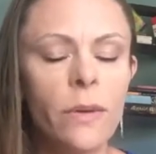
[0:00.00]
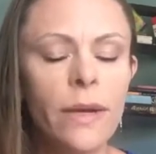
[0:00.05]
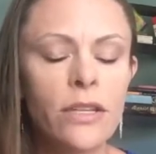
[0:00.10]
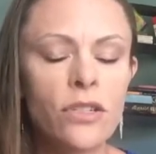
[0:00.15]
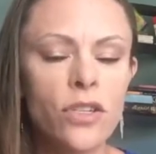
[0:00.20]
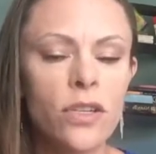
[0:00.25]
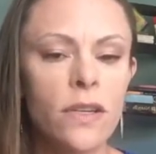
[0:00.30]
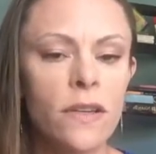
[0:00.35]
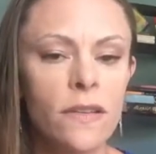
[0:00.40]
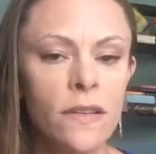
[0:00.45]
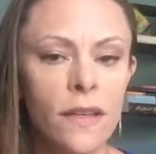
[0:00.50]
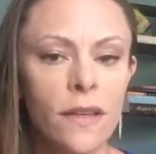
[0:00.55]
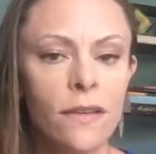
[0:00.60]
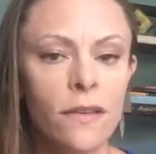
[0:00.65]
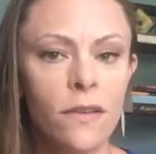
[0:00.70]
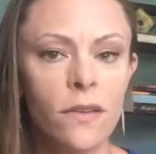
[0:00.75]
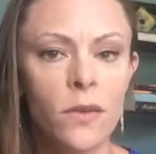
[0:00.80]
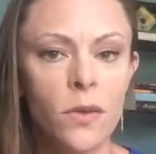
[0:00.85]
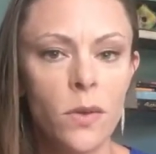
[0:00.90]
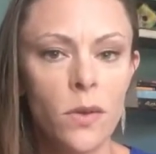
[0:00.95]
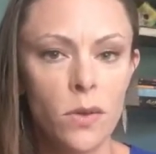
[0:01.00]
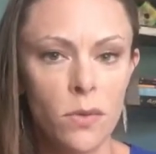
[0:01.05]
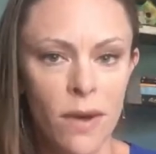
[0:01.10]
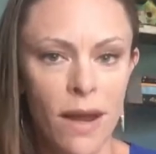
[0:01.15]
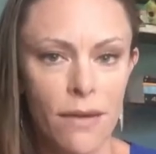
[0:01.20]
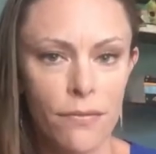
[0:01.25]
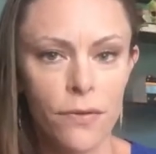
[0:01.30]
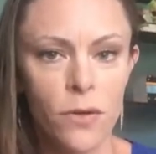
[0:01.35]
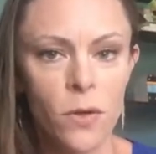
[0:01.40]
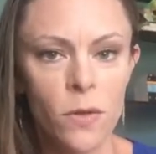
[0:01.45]
entries into the
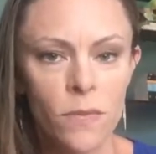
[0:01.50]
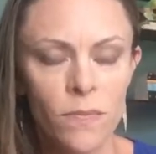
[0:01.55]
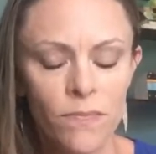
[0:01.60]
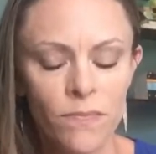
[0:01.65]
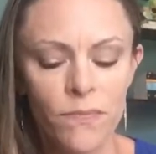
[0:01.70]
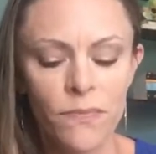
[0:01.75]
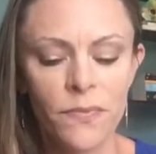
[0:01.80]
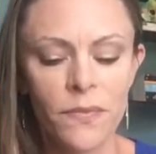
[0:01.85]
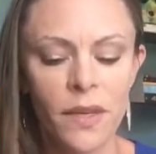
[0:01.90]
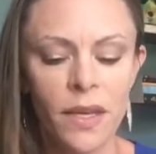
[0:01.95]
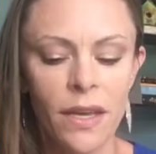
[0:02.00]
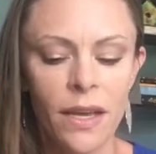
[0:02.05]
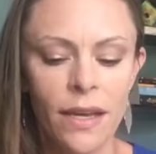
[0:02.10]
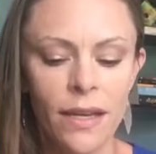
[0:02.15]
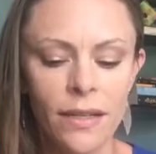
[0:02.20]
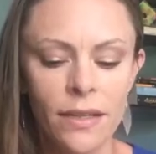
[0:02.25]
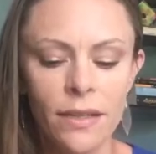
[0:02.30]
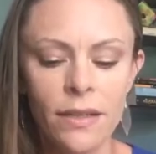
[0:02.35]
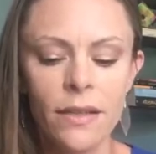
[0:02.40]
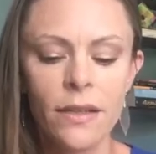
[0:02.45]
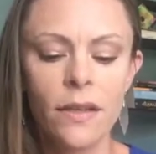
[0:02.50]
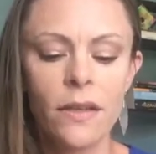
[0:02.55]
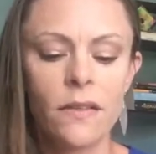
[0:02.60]
raffle, okay?